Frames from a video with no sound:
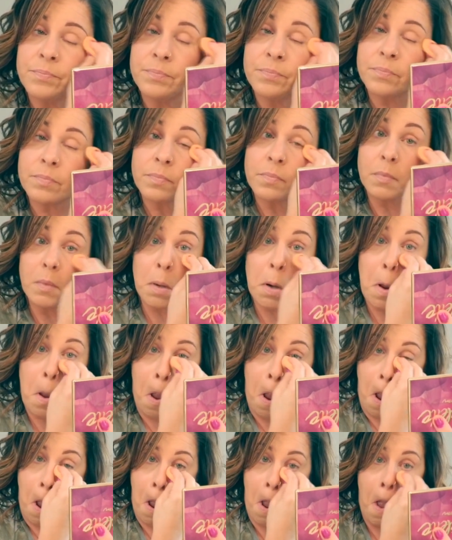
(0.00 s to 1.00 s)

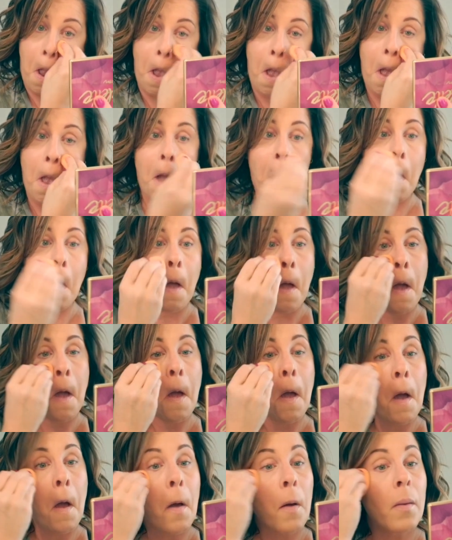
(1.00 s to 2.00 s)

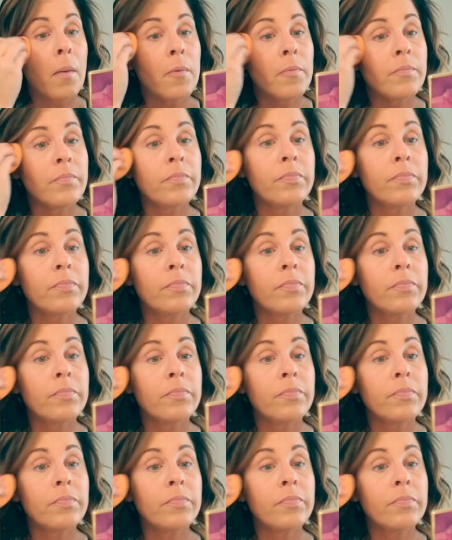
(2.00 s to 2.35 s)
[no speech]